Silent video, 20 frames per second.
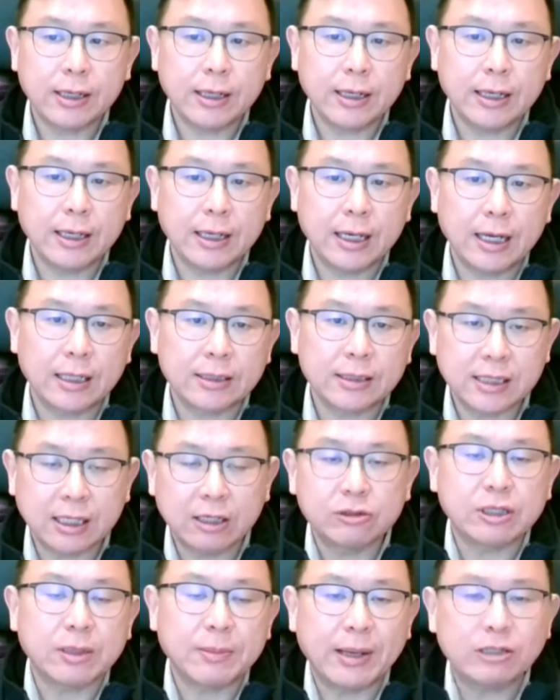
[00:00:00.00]
a
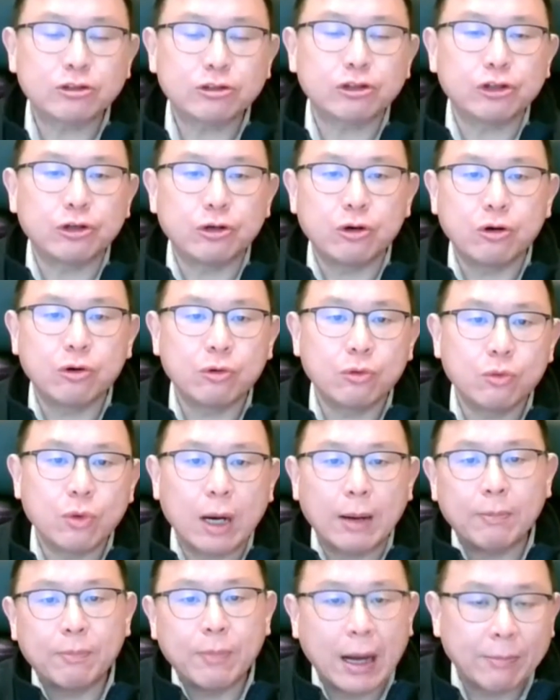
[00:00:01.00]
single dimensional,
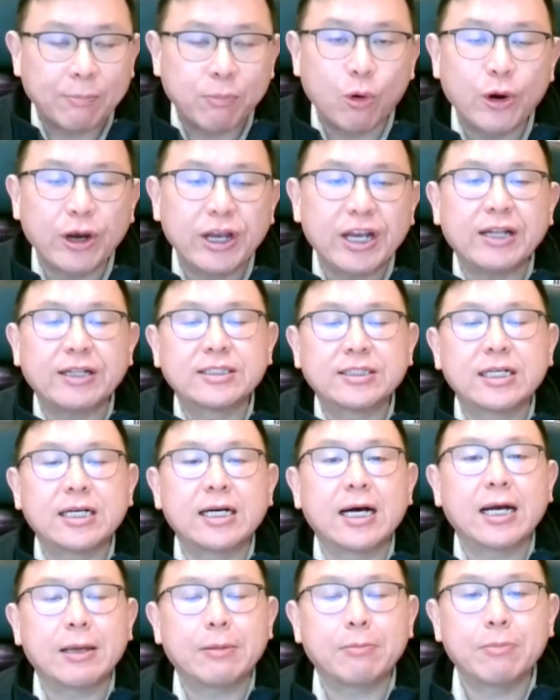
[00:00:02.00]
a point in
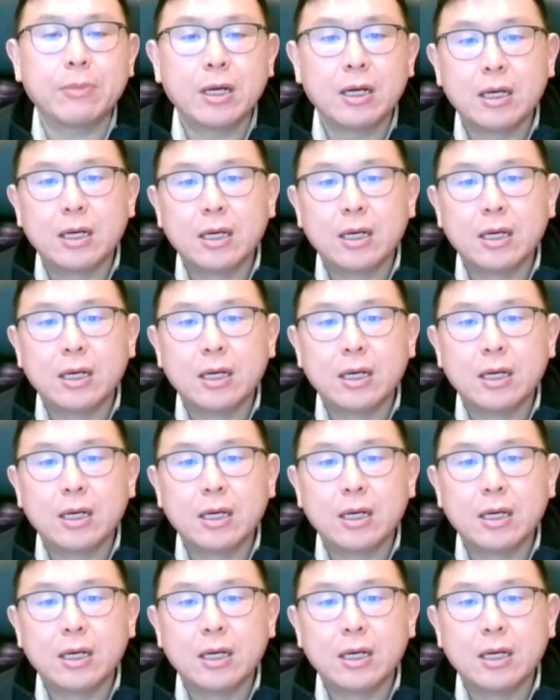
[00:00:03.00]
time,